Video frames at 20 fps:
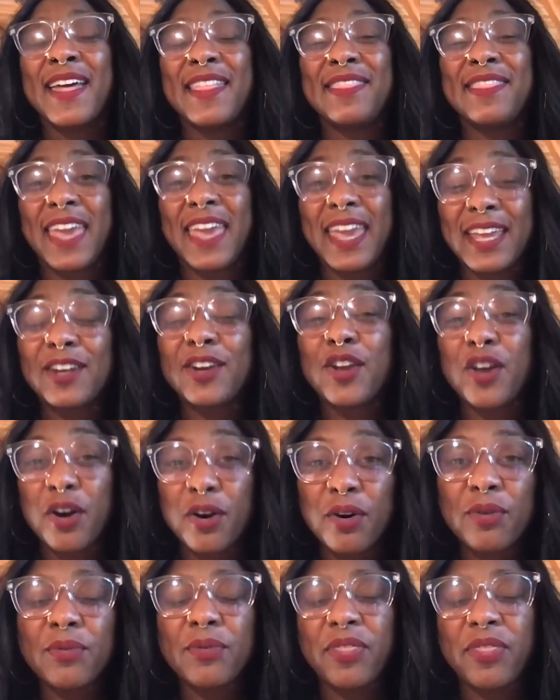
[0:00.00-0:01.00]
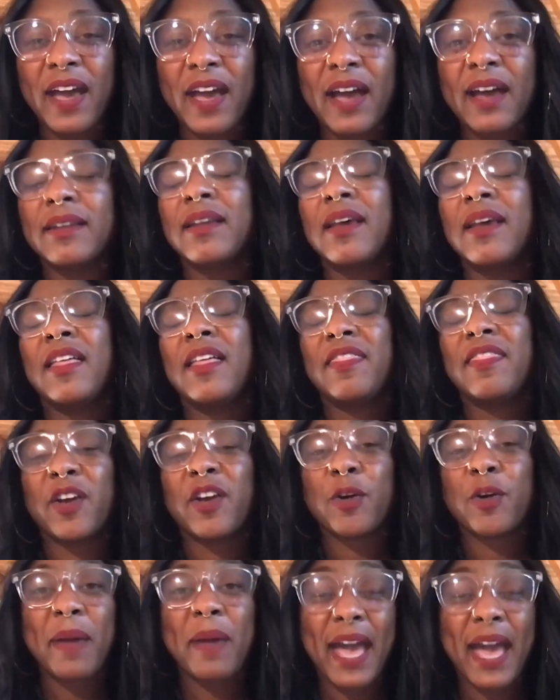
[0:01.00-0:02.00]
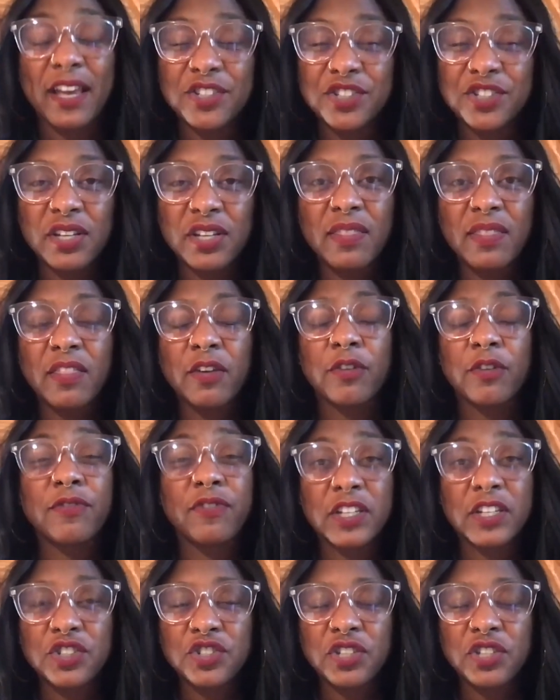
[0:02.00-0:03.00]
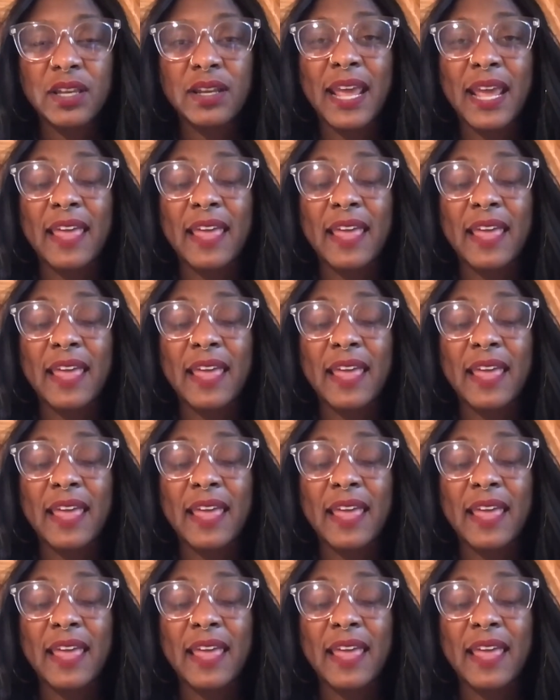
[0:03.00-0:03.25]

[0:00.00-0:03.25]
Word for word: they know that their passion, their vision,